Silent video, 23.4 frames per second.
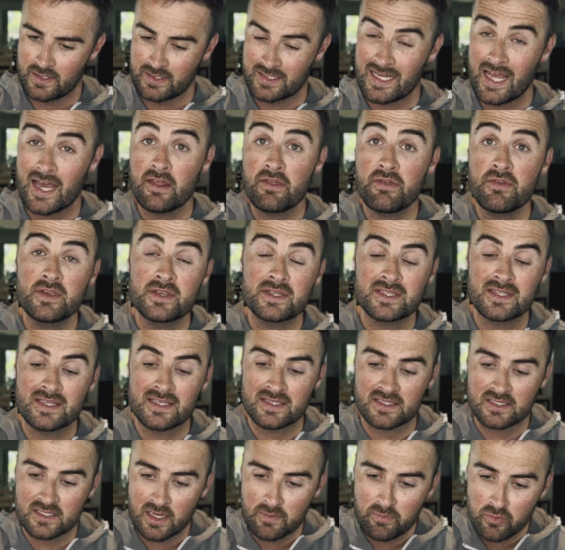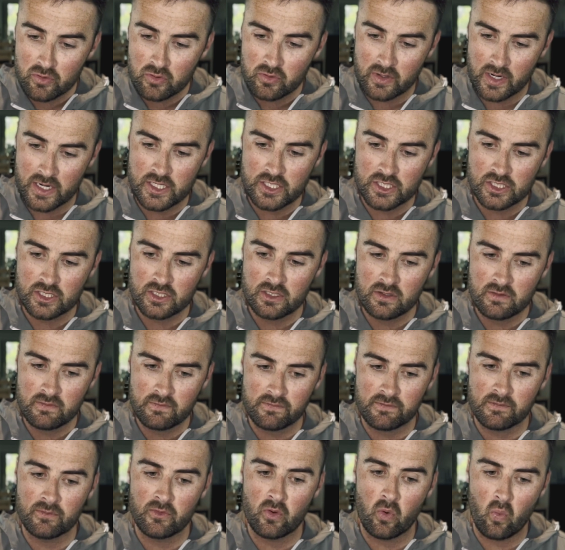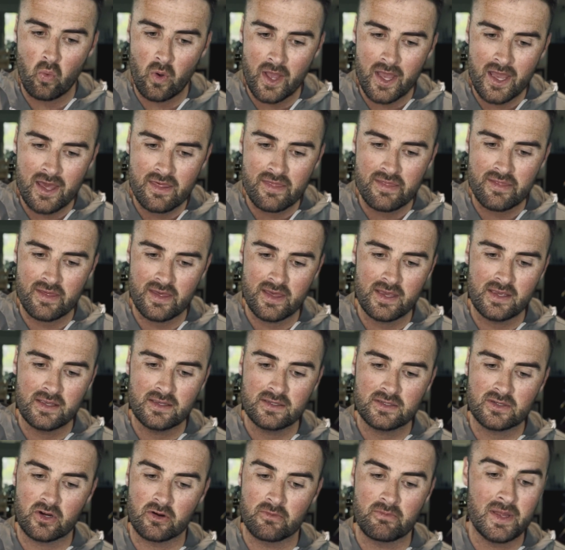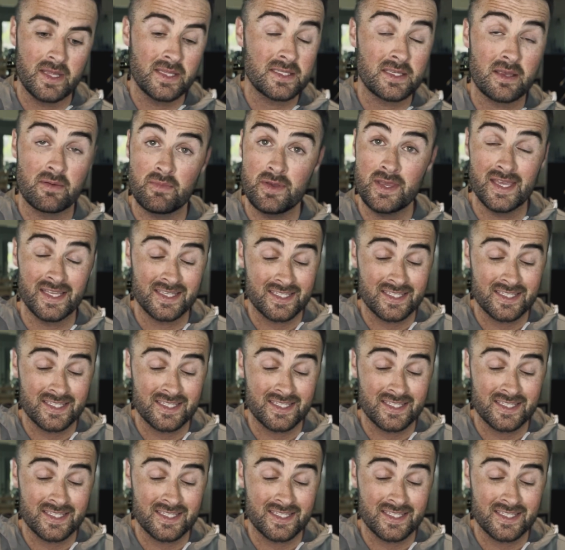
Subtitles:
Death is the separation from the way things are meant to be.